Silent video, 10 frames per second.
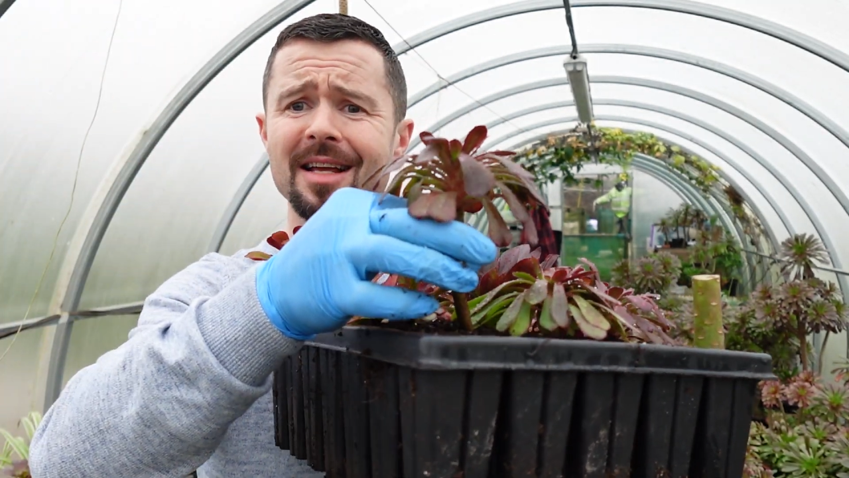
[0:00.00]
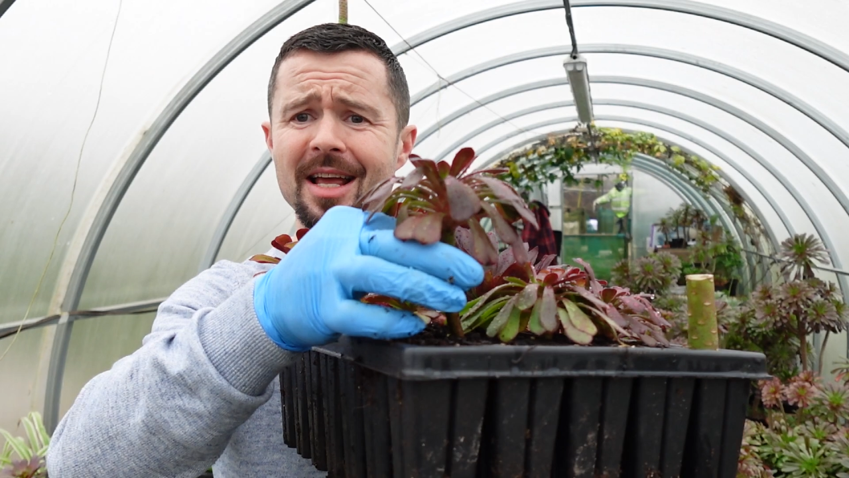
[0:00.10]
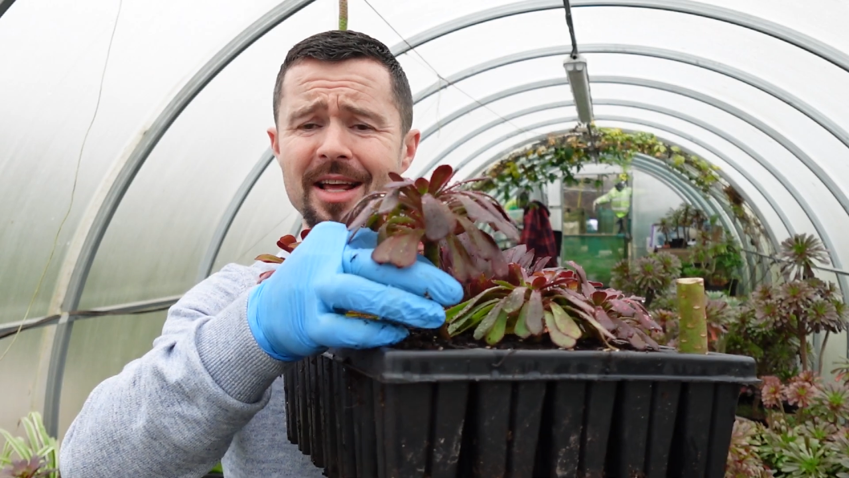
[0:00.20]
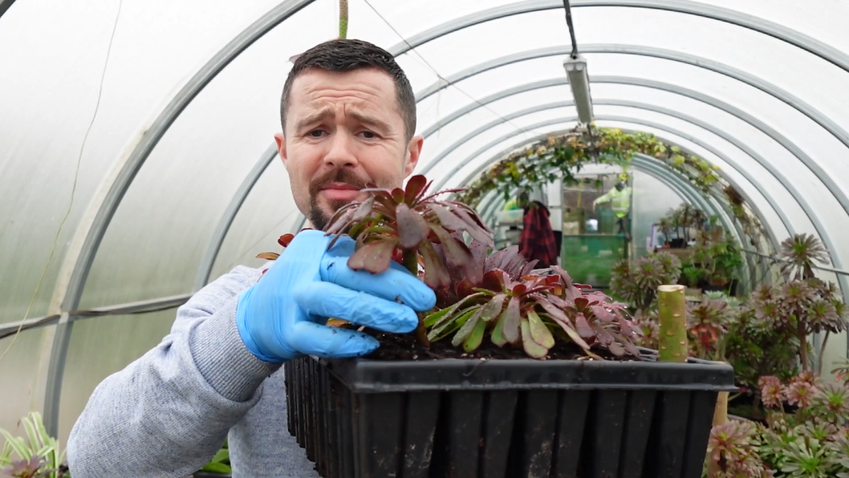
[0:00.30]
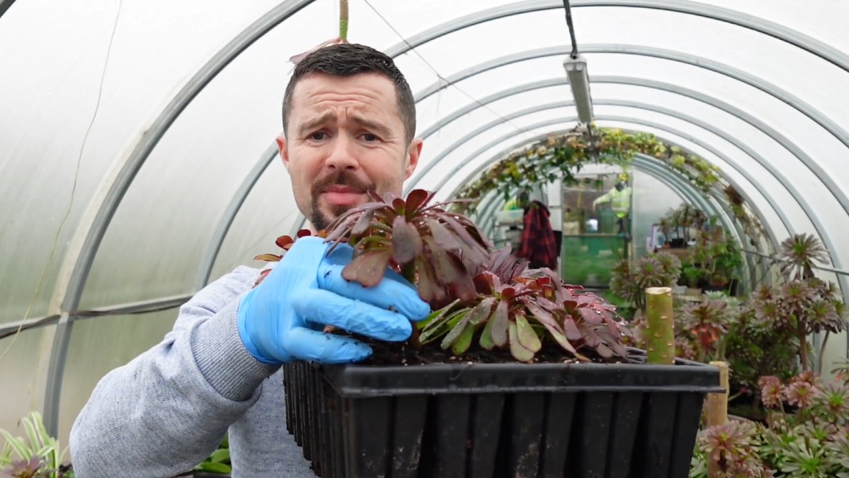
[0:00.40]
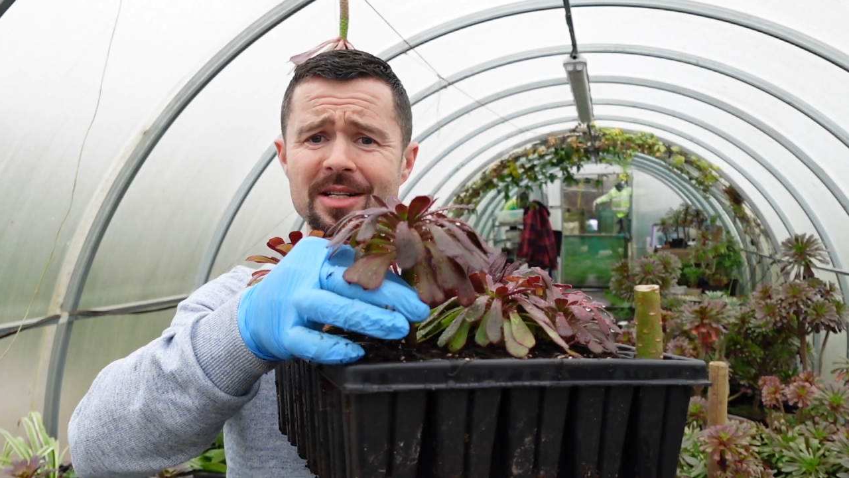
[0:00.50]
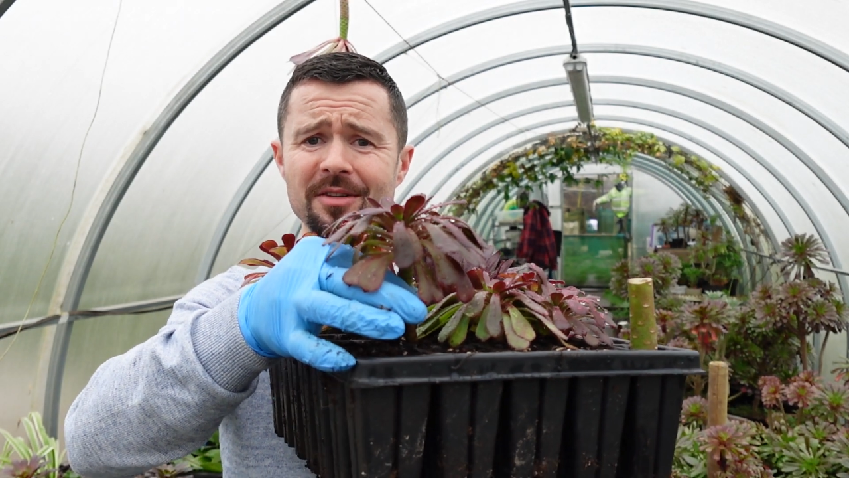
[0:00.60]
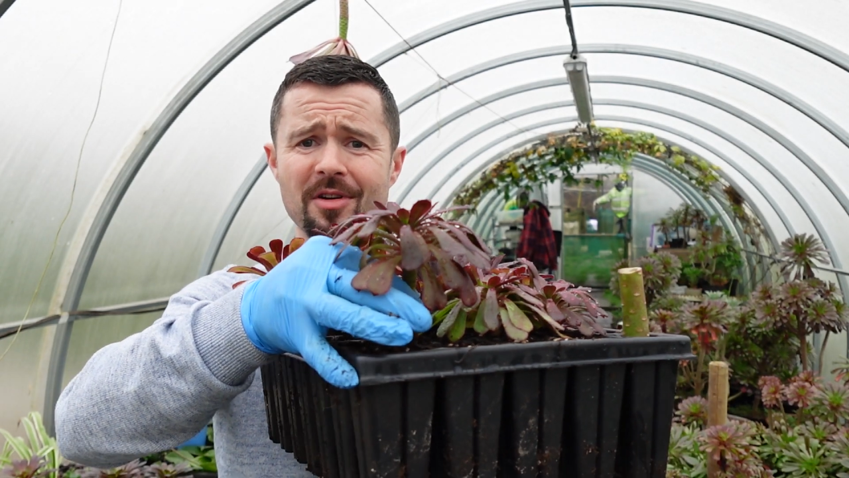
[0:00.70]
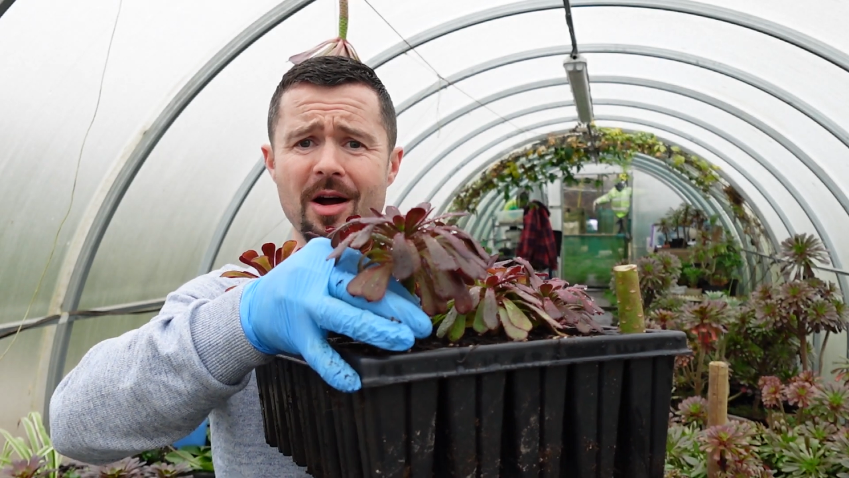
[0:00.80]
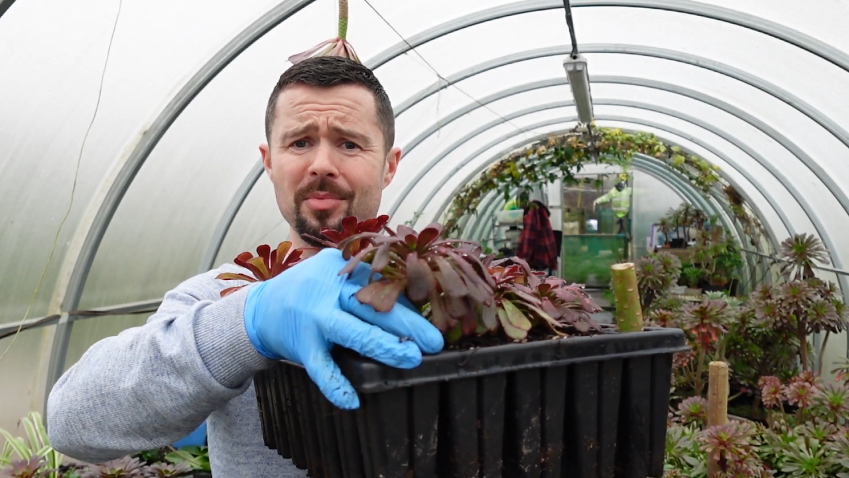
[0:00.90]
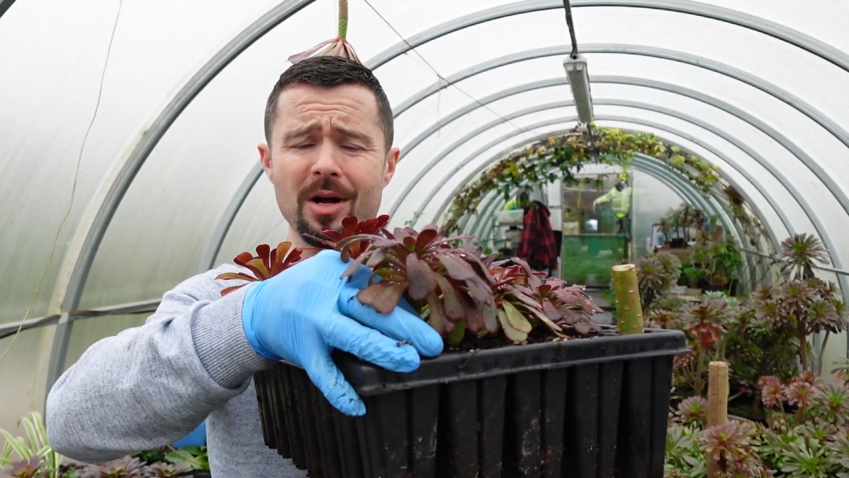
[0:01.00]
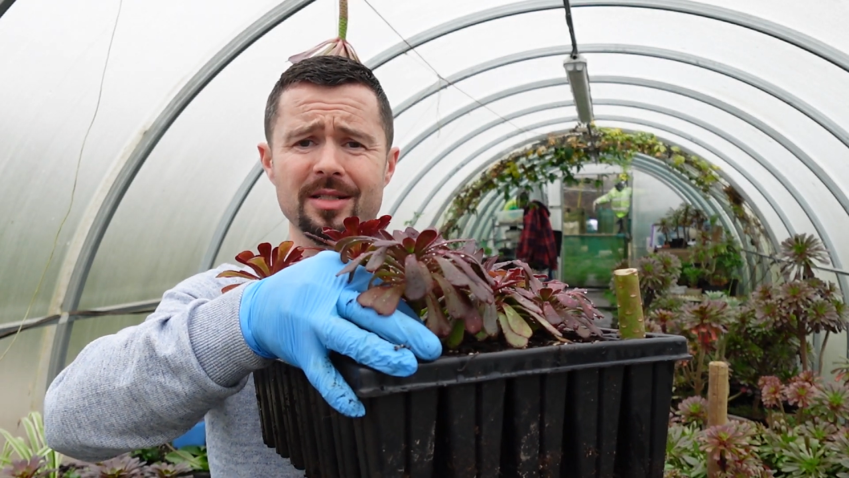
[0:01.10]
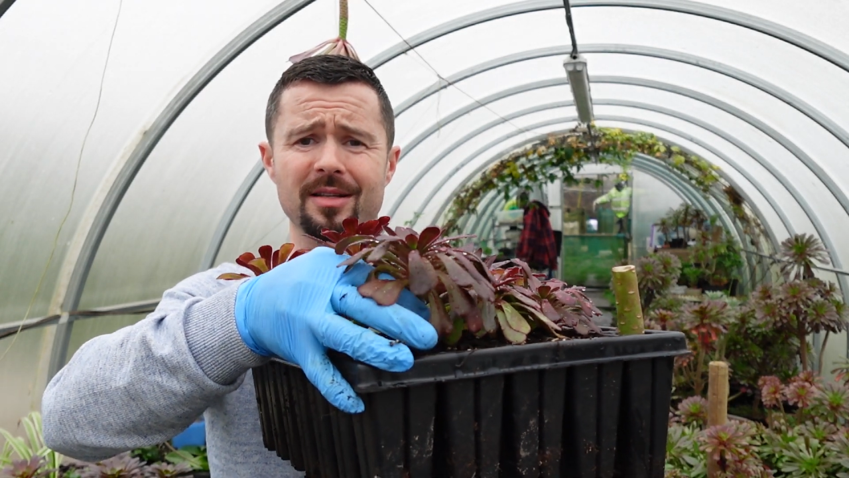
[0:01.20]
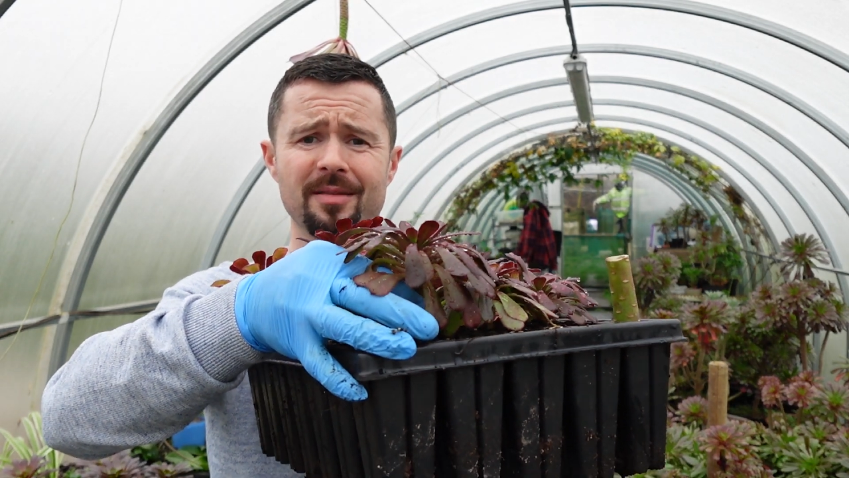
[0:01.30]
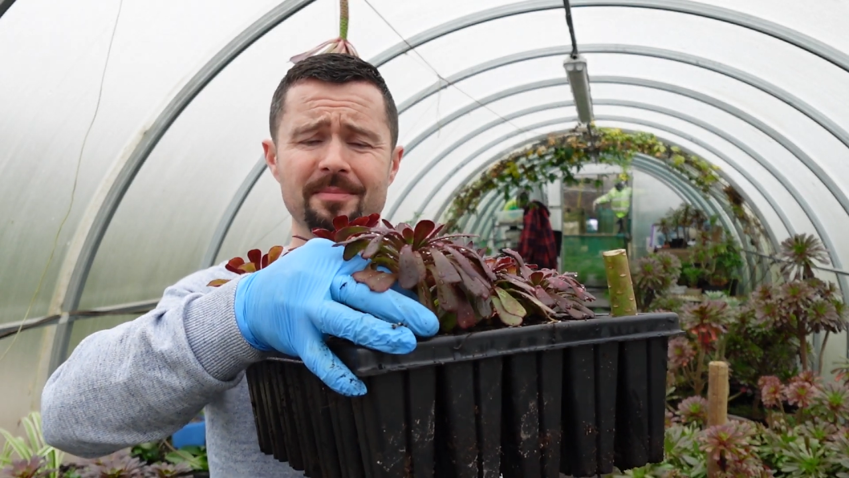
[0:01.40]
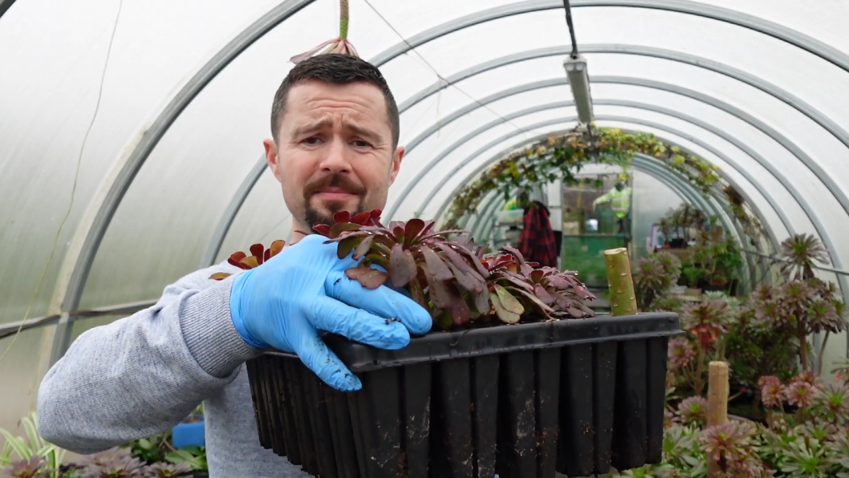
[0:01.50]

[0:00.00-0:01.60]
a mix of compost.